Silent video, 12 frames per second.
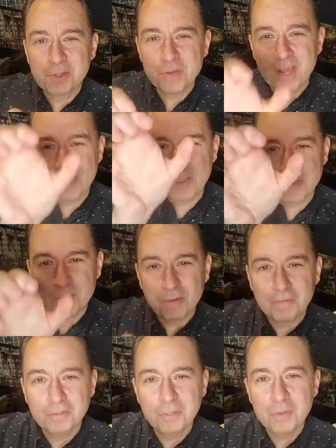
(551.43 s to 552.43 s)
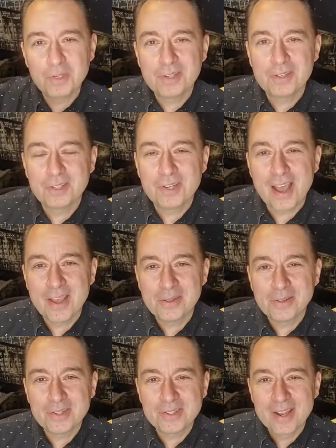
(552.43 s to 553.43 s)
so you got those little flute
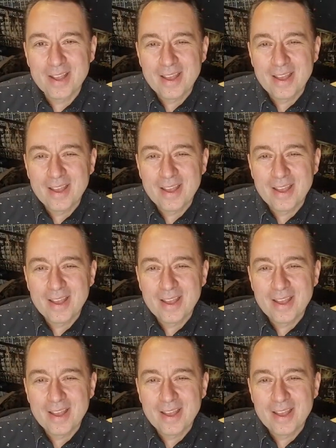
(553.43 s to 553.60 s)
styles.